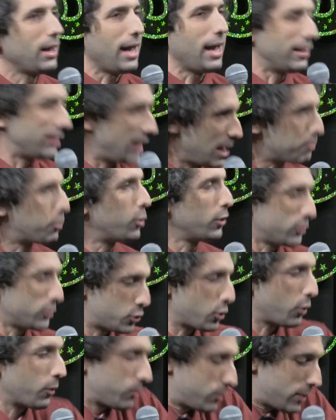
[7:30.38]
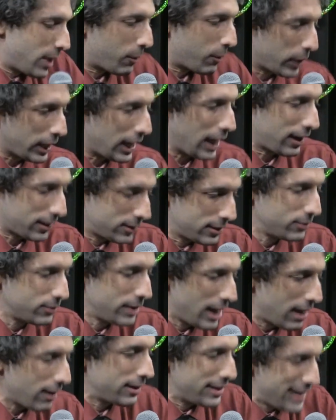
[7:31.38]
And they so now we got to
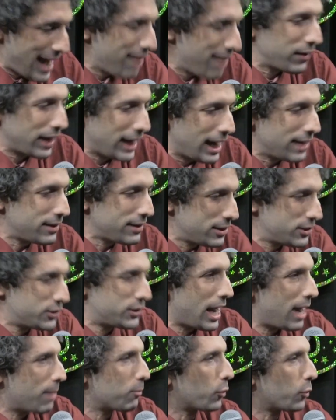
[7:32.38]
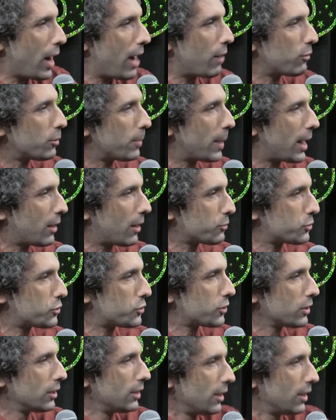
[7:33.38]
navigate these damn
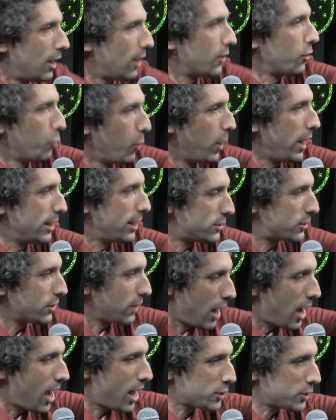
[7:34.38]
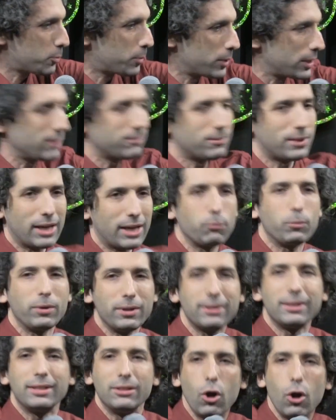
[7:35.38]
roundabouts on the way to the hospital.
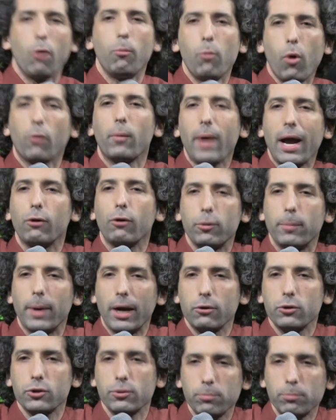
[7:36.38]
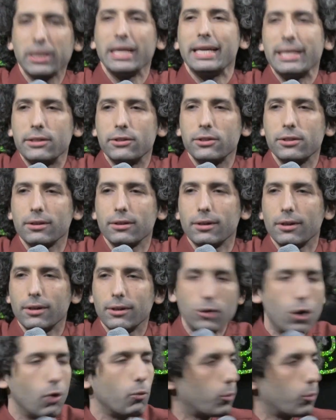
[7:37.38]
No more roundabouts, please.
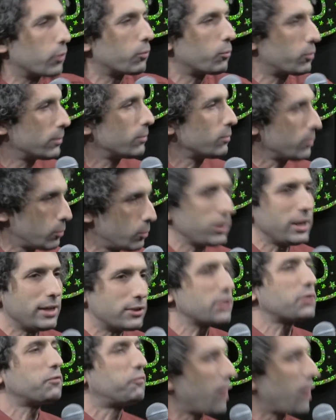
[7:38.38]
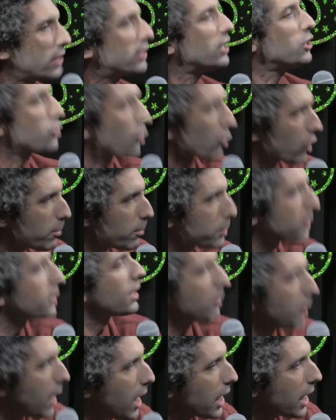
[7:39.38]
No, is this fucking Europe?
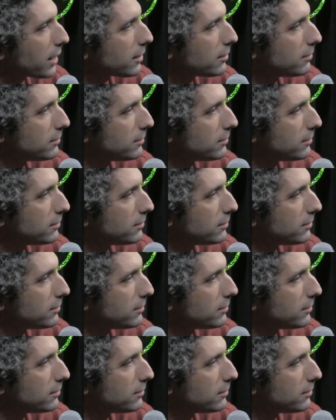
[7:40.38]
Come on.